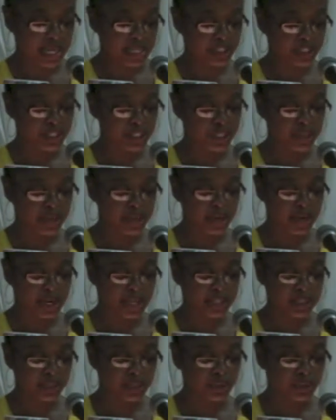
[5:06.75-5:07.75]
As a young
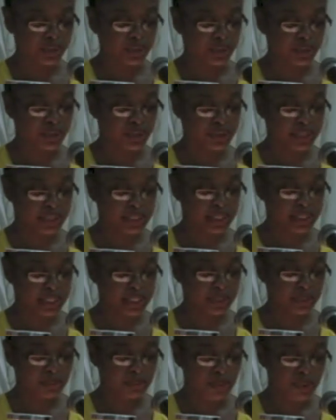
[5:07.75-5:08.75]
artist on the current
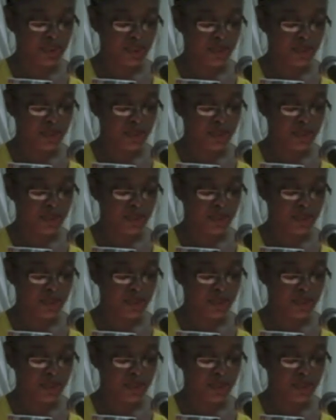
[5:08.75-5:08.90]
team,